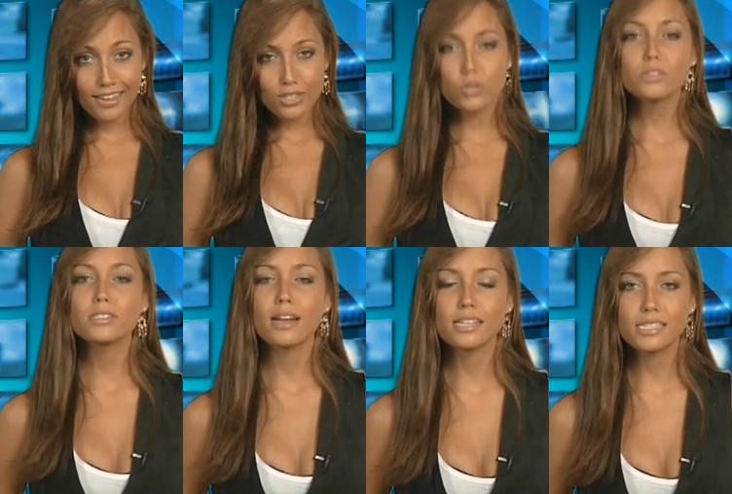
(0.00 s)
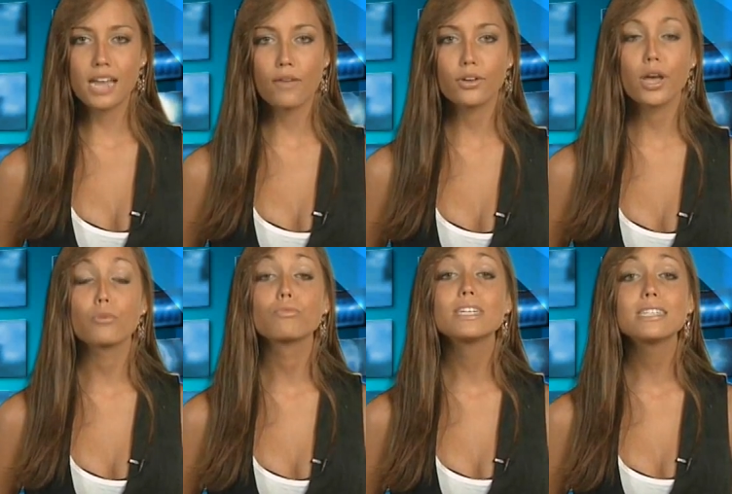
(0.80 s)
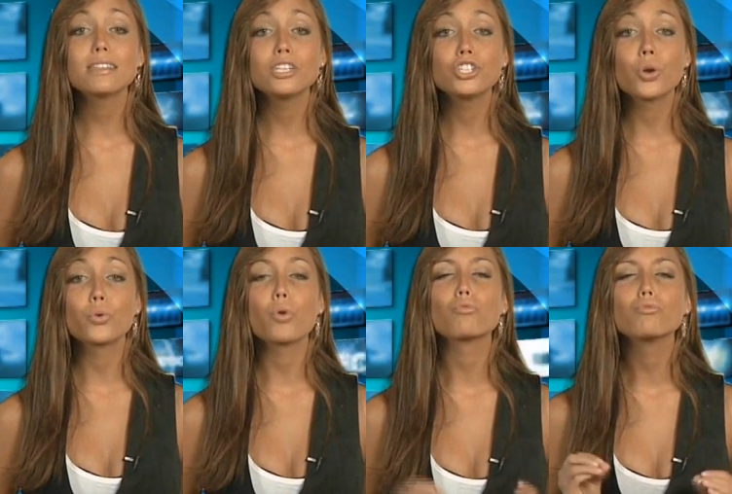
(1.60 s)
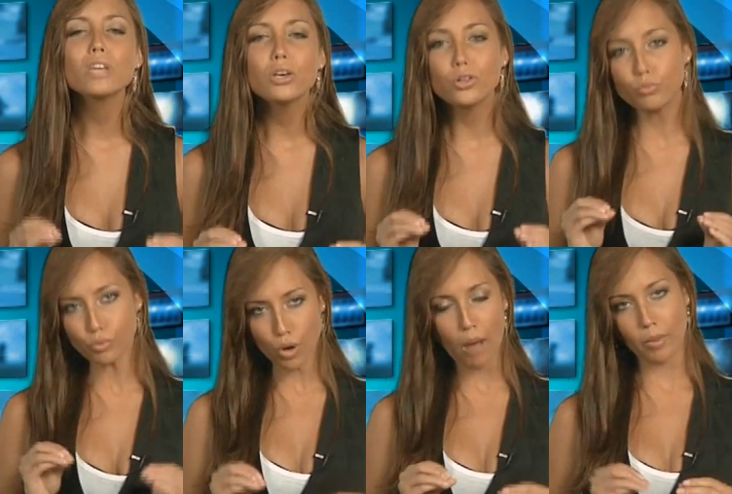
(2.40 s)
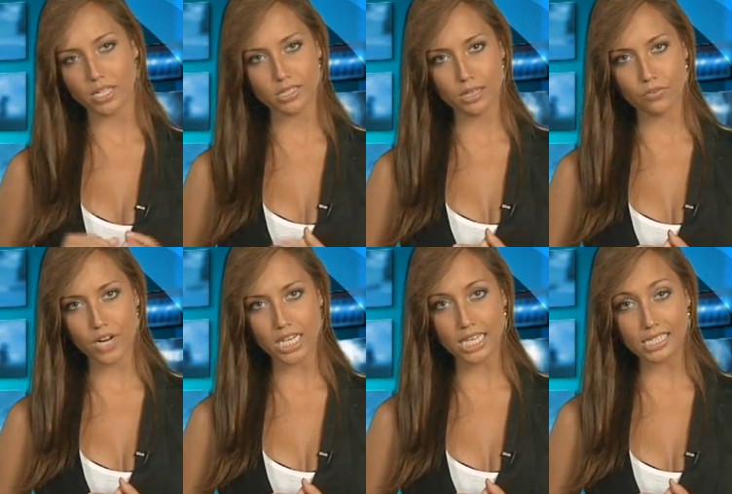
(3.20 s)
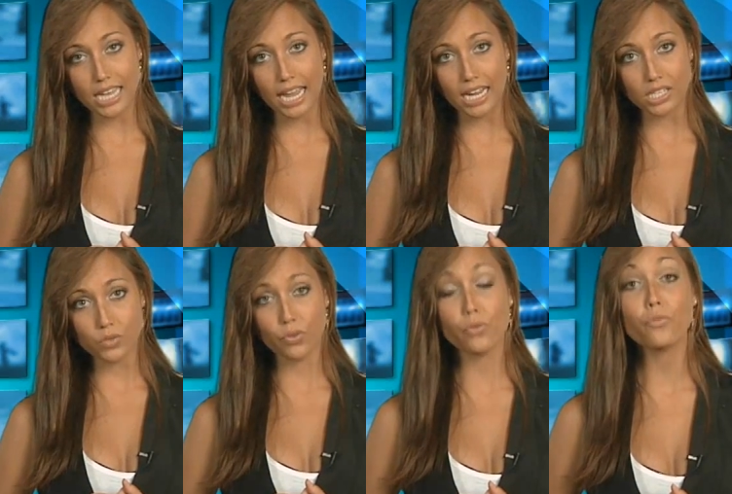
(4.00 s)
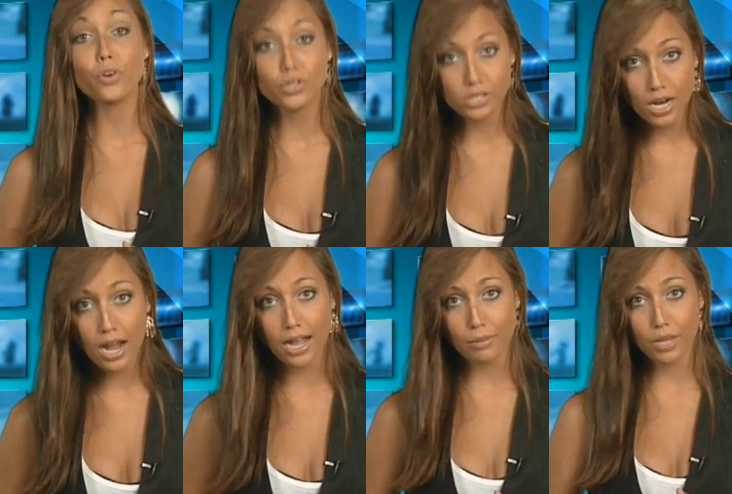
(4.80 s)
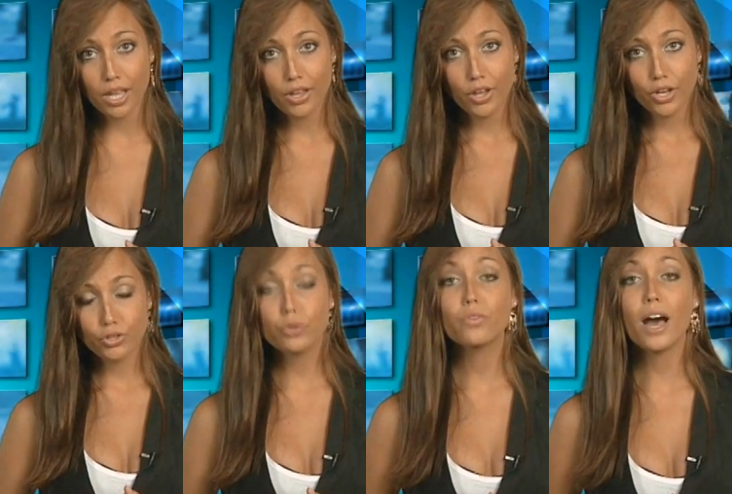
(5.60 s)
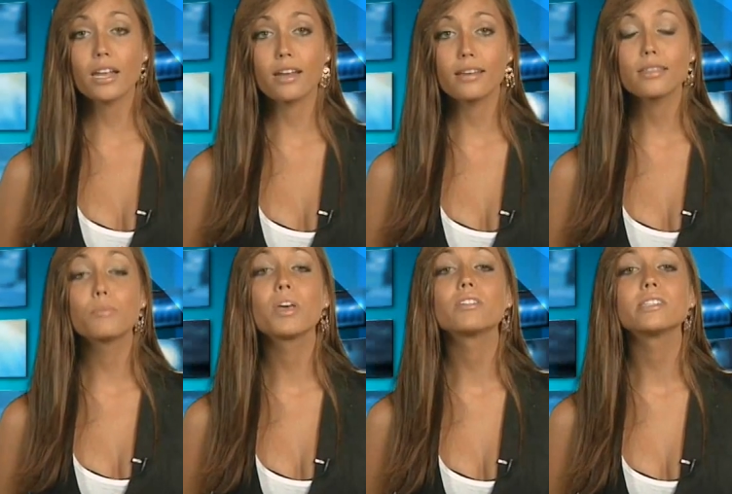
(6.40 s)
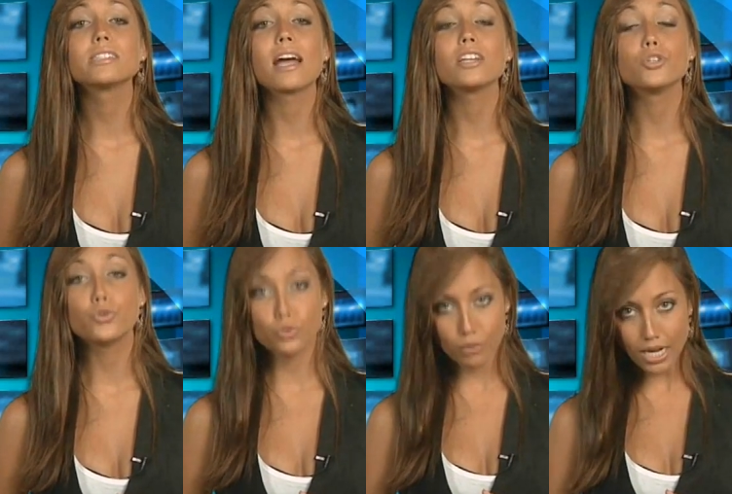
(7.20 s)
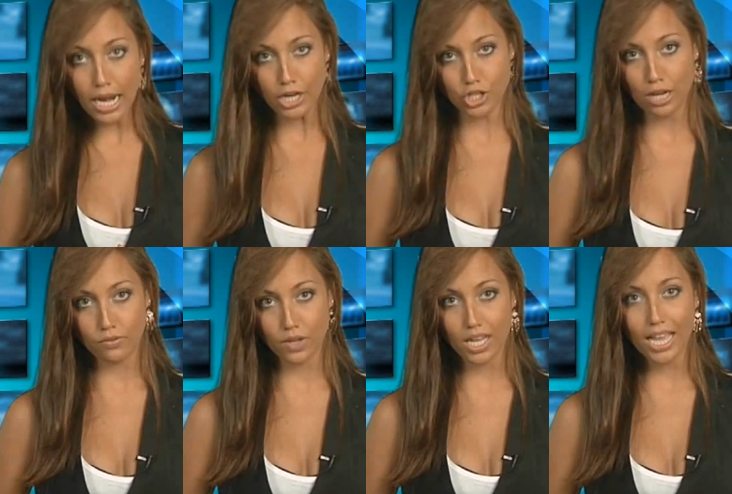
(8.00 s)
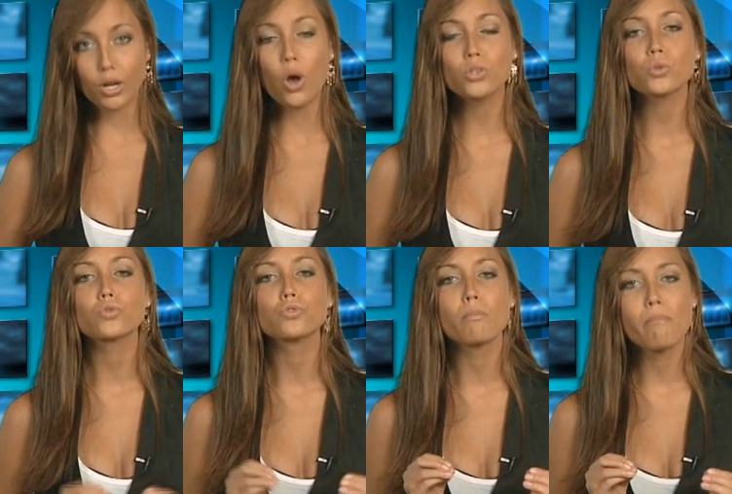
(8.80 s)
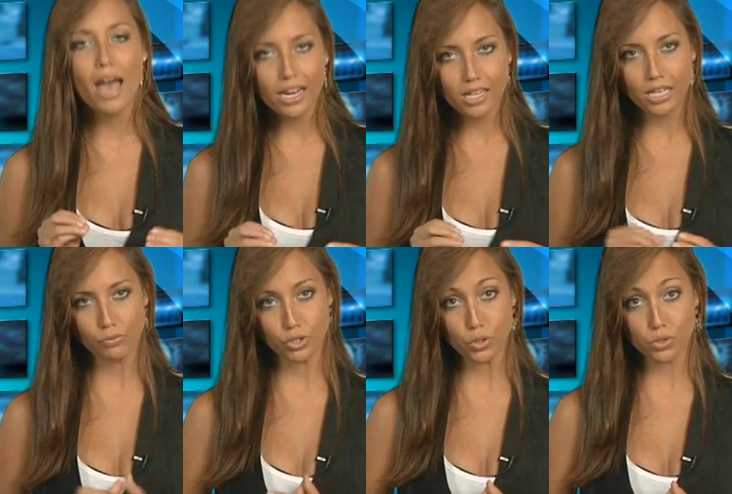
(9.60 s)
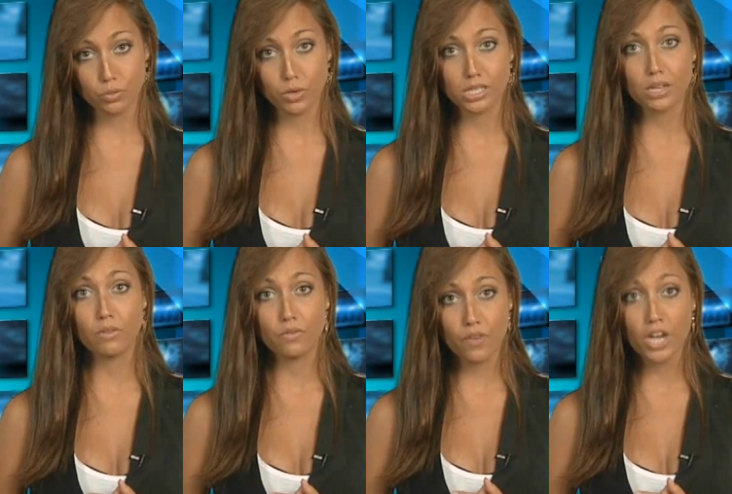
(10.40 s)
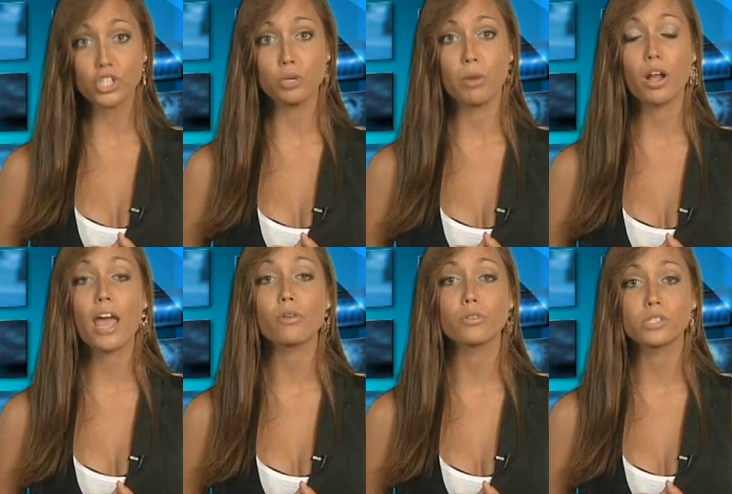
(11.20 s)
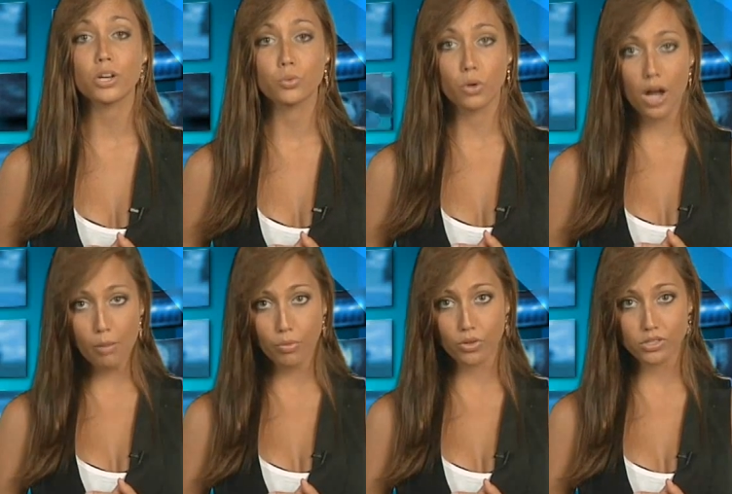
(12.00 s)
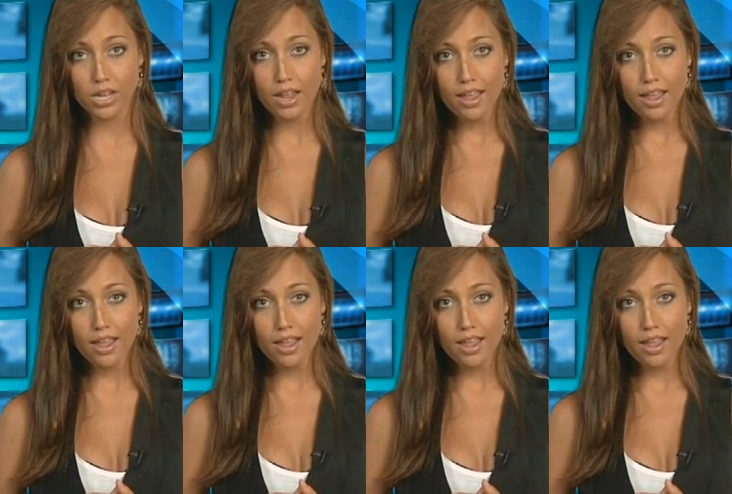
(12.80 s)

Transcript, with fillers: Two studies in Africa recently showed real promise in the fight against AIDS for the first time. Truvada, the pill designed to treat HIV and also dramatically reduce the risk of infection among heterosexual couples,